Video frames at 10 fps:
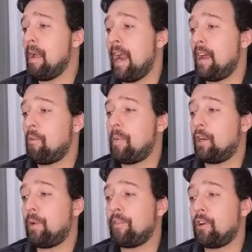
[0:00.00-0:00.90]
And
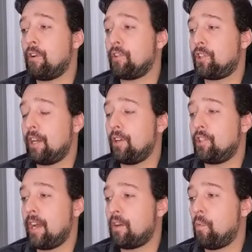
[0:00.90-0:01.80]
because we haven't gone over shaders
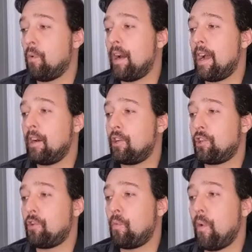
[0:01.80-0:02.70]
yet, we're not going to
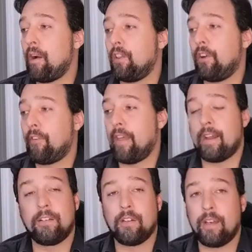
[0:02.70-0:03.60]
show you where to look for
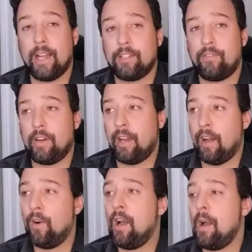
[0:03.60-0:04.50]
that until the next
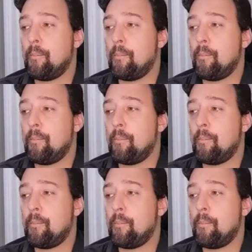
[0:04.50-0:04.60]
video,